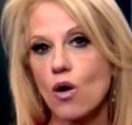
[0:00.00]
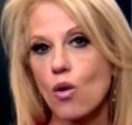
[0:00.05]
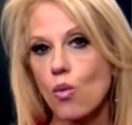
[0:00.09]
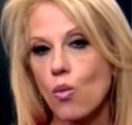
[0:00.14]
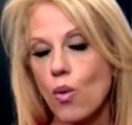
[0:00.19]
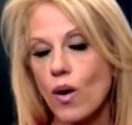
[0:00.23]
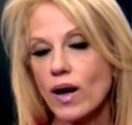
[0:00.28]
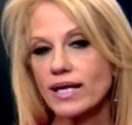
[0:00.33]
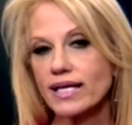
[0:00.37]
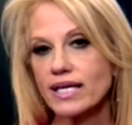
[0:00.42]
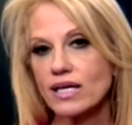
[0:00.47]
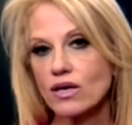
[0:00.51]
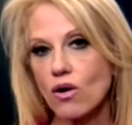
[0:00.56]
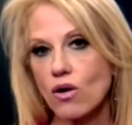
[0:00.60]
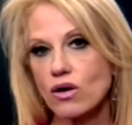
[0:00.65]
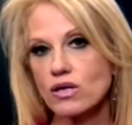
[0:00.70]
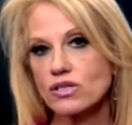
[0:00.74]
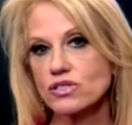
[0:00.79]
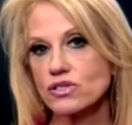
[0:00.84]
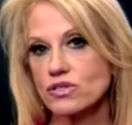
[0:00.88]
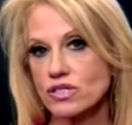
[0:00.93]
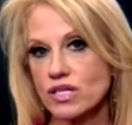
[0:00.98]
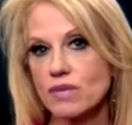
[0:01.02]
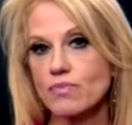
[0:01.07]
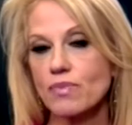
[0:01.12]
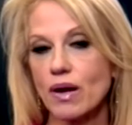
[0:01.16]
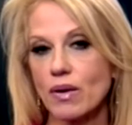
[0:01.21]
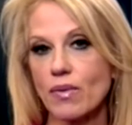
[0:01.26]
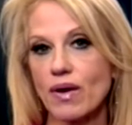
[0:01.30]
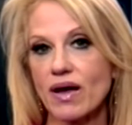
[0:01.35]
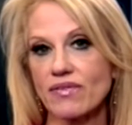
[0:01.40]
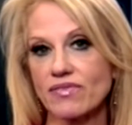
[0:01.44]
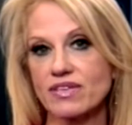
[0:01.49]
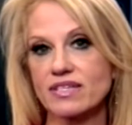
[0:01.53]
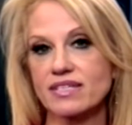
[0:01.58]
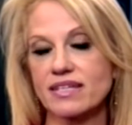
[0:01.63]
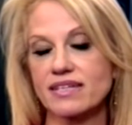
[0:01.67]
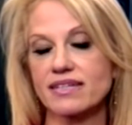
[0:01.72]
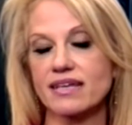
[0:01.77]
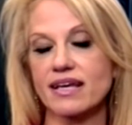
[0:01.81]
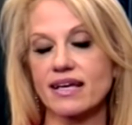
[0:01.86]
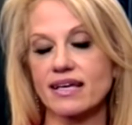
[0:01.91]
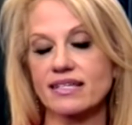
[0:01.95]
What he also did by way of these
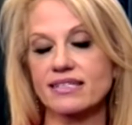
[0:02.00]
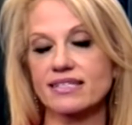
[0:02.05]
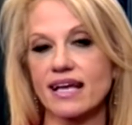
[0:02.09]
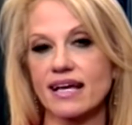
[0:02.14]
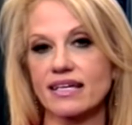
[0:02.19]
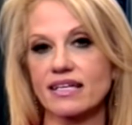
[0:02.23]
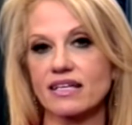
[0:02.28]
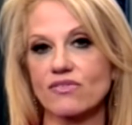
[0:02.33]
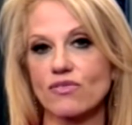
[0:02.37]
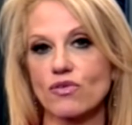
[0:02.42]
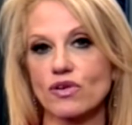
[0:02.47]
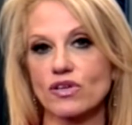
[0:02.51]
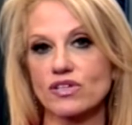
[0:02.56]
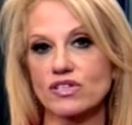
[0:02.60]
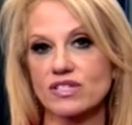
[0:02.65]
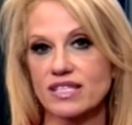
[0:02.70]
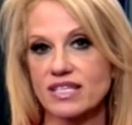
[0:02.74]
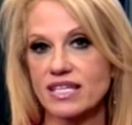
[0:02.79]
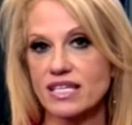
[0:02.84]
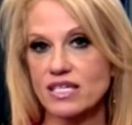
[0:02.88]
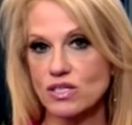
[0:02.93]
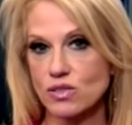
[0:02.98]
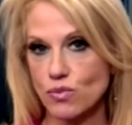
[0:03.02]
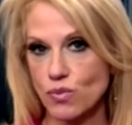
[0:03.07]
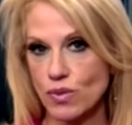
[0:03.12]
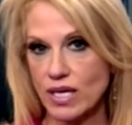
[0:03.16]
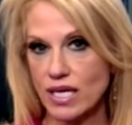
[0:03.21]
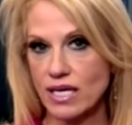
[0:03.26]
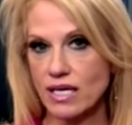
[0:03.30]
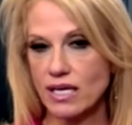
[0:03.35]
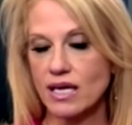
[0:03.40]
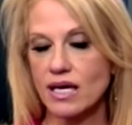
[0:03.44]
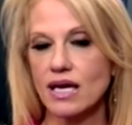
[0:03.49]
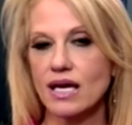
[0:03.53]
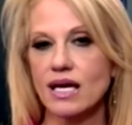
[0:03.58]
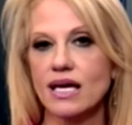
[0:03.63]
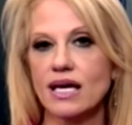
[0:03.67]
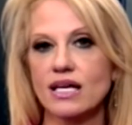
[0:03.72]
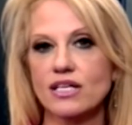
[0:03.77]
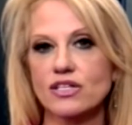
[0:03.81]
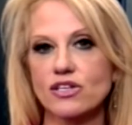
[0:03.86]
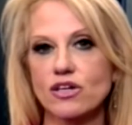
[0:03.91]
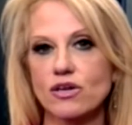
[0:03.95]
executive orders this week,
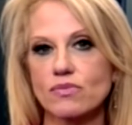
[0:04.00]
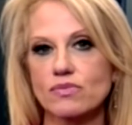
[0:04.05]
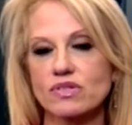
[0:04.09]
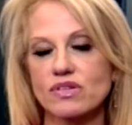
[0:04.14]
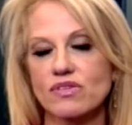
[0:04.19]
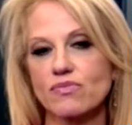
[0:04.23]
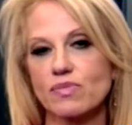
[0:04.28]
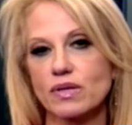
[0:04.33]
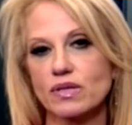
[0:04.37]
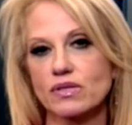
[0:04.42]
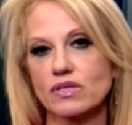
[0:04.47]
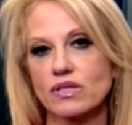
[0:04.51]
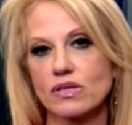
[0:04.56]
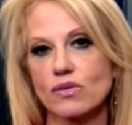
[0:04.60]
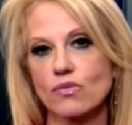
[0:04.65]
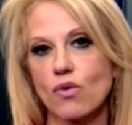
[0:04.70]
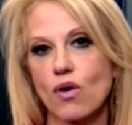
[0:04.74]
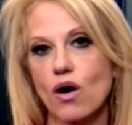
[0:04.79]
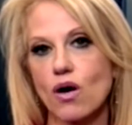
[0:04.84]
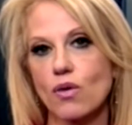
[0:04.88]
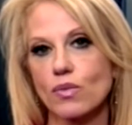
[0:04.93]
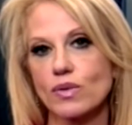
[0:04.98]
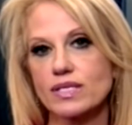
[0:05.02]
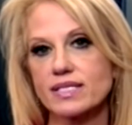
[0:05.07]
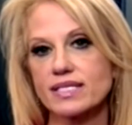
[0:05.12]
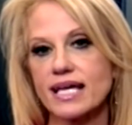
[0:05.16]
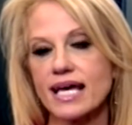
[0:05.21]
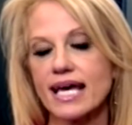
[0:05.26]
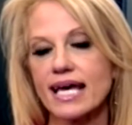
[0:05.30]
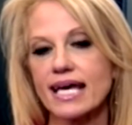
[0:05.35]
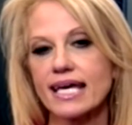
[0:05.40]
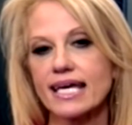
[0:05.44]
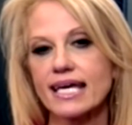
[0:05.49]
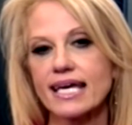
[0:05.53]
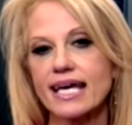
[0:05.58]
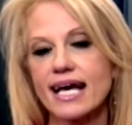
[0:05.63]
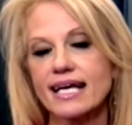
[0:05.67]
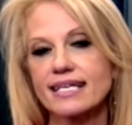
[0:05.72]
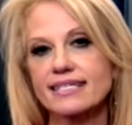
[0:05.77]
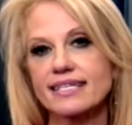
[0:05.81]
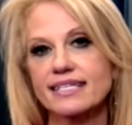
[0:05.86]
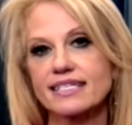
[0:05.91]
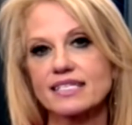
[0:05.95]
in terms of building the wall, was he
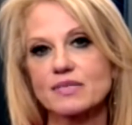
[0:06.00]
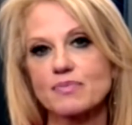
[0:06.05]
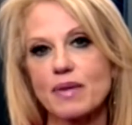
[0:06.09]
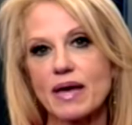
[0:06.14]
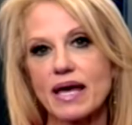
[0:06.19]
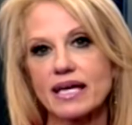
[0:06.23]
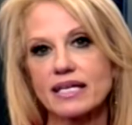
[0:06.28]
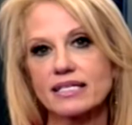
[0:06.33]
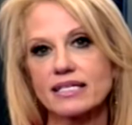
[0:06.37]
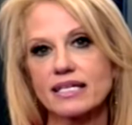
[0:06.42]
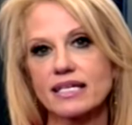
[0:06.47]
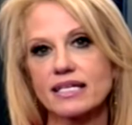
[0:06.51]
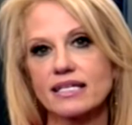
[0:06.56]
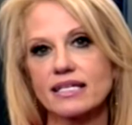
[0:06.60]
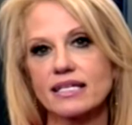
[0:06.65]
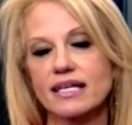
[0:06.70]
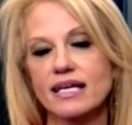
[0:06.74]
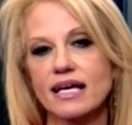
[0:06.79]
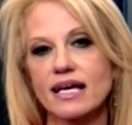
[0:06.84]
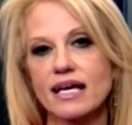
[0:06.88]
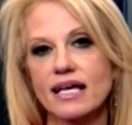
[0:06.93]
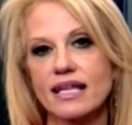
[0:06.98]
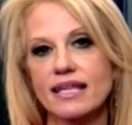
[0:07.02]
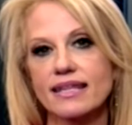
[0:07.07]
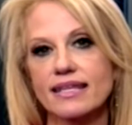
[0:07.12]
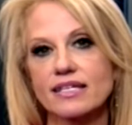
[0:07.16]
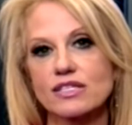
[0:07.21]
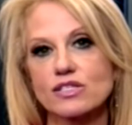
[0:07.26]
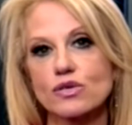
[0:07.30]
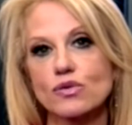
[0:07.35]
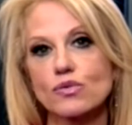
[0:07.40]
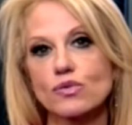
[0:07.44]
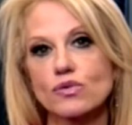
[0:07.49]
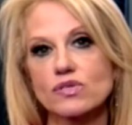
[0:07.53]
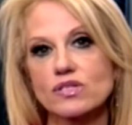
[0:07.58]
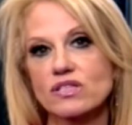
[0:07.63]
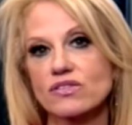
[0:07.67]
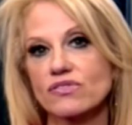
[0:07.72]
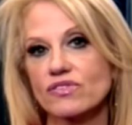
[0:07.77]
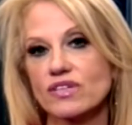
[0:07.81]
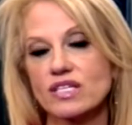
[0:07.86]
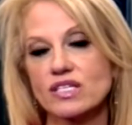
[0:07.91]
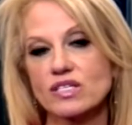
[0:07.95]
has expanded the tools
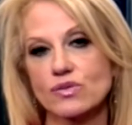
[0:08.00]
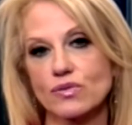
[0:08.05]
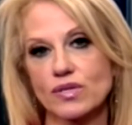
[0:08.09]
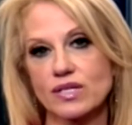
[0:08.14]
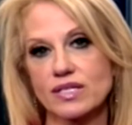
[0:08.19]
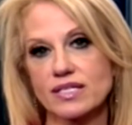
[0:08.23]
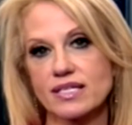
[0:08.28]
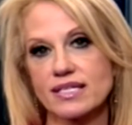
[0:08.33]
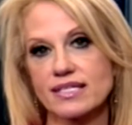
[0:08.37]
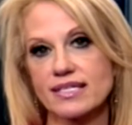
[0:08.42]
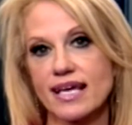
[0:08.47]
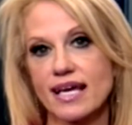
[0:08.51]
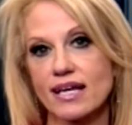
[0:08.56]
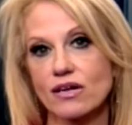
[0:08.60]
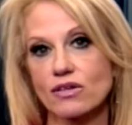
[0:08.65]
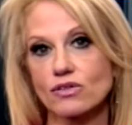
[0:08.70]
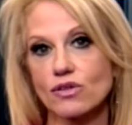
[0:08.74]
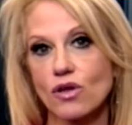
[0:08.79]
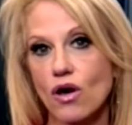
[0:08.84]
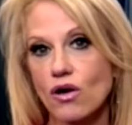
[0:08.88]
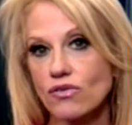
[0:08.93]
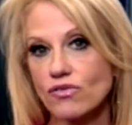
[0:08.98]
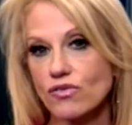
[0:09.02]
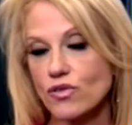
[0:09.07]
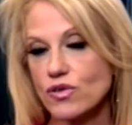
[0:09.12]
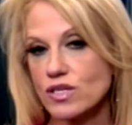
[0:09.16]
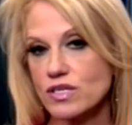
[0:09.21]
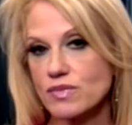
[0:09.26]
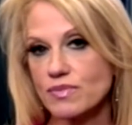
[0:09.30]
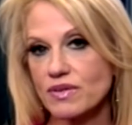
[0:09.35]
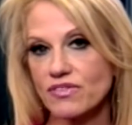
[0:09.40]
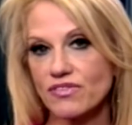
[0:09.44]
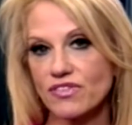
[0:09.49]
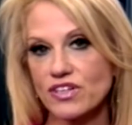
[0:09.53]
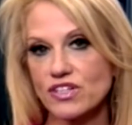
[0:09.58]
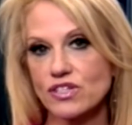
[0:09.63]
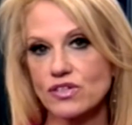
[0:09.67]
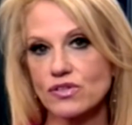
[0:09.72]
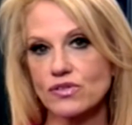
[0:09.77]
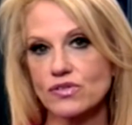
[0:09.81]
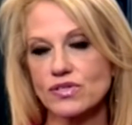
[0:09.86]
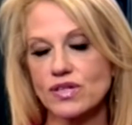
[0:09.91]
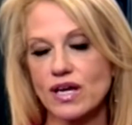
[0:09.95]
and the resources that our law enforcement
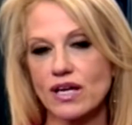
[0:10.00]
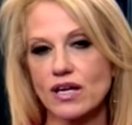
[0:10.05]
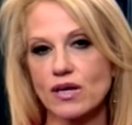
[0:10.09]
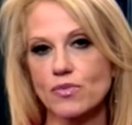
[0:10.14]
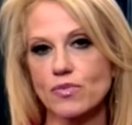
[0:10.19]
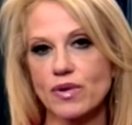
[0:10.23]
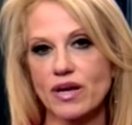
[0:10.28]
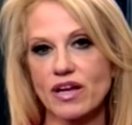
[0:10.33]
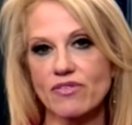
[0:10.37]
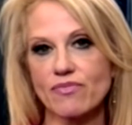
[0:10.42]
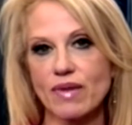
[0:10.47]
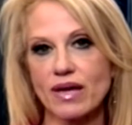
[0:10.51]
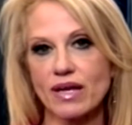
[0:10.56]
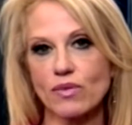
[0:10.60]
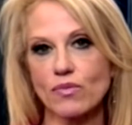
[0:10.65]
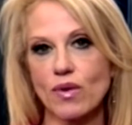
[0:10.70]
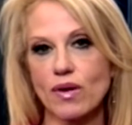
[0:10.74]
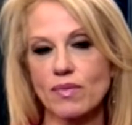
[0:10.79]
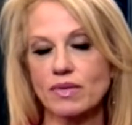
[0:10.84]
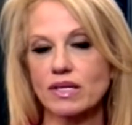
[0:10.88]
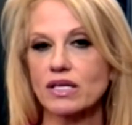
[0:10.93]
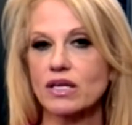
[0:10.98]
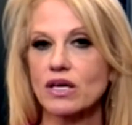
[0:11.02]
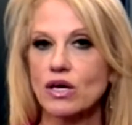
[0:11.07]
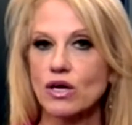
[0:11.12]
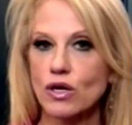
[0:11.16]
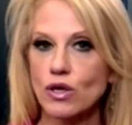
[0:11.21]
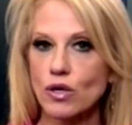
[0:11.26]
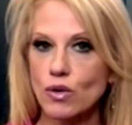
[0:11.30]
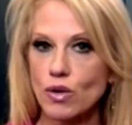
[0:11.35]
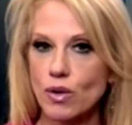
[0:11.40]
officials and our brave men and women